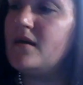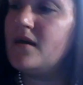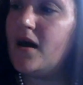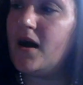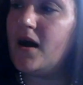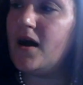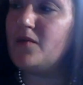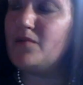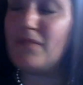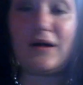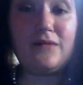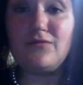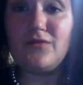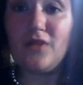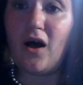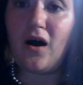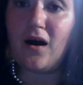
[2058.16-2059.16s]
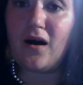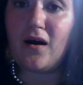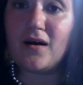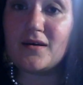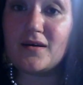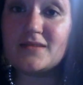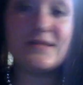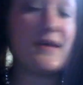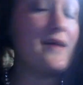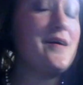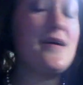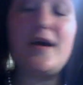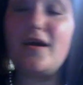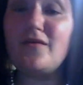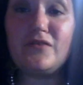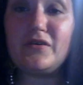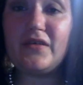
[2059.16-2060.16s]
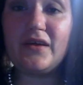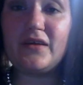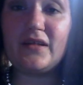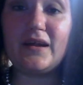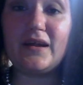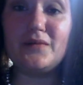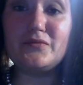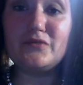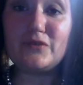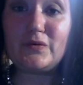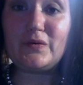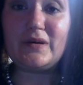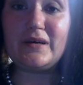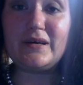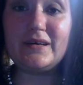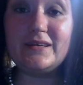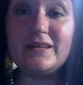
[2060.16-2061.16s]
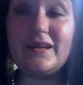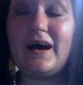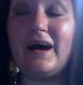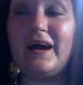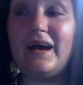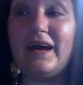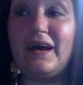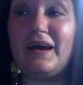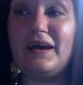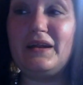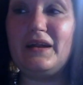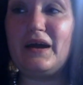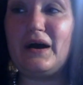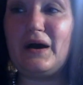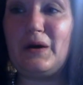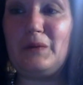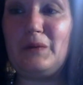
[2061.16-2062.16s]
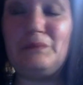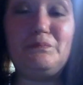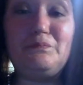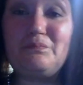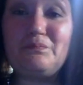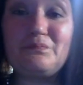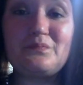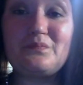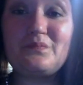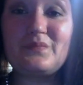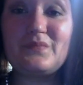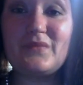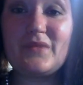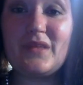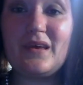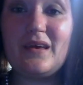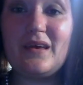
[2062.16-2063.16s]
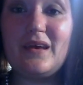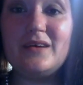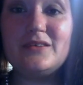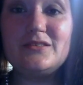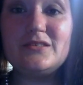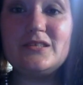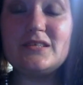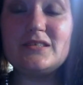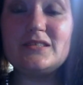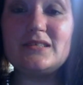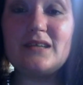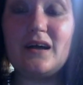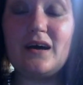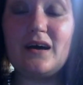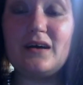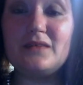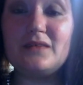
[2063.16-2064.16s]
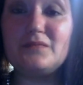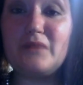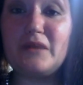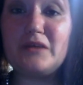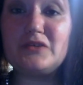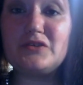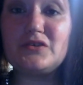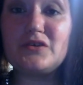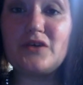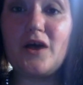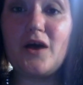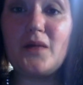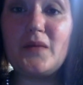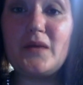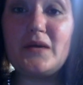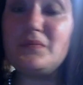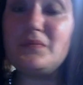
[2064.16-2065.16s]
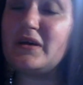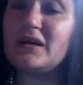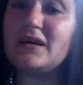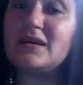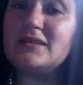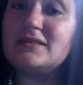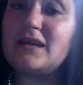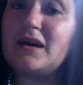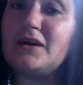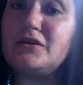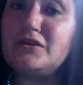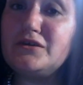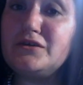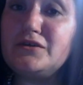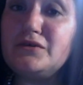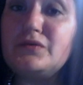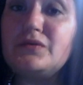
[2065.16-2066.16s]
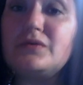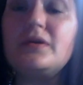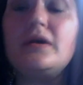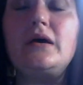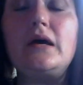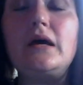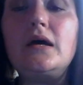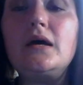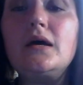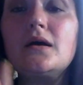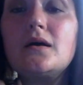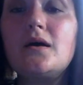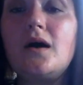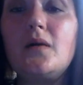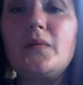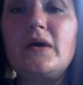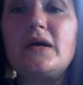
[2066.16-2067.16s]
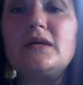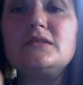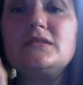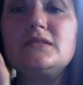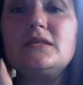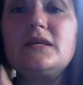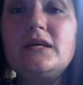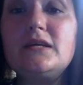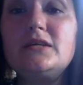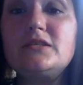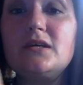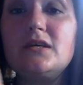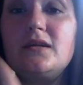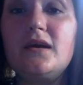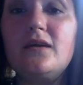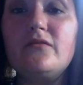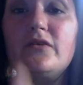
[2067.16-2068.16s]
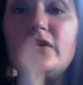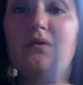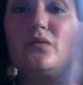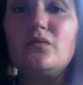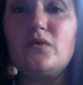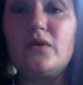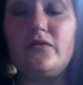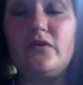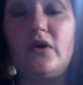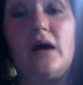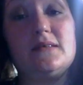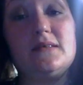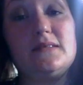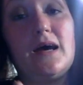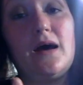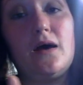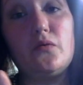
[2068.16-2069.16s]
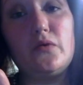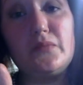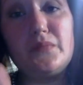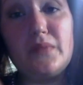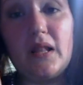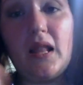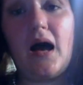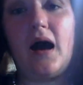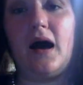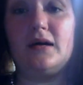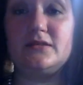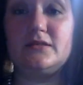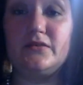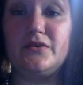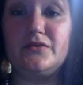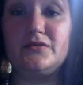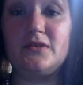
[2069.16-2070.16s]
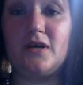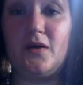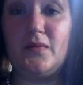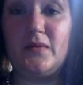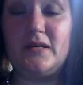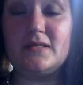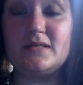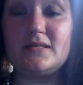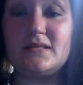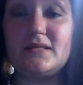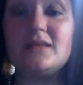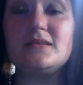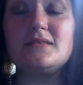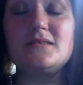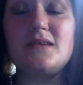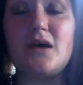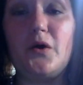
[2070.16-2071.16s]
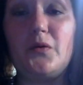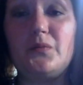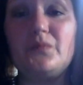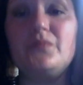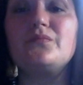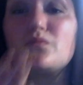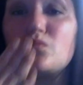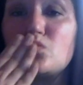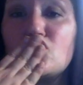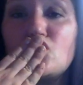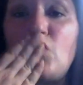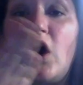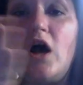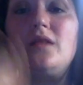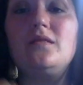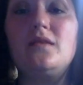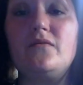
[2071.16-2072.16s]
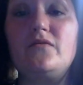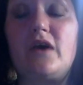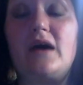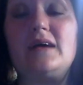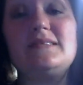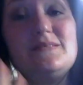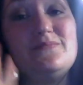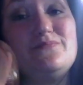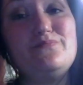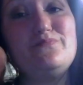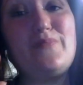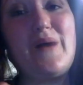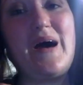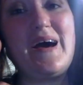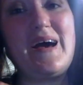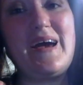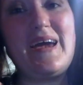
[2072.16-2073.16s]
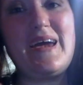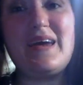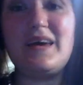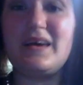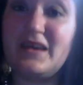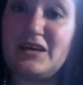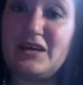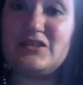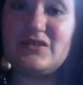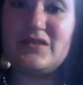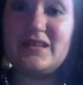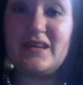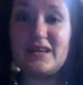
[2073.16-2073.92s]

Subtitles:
my vlogs, everything that I'm doing. And just make sure to comment because I do comment to each and every one of you guys. I reply to those comments. So, love you guys. Bye. Catch you in the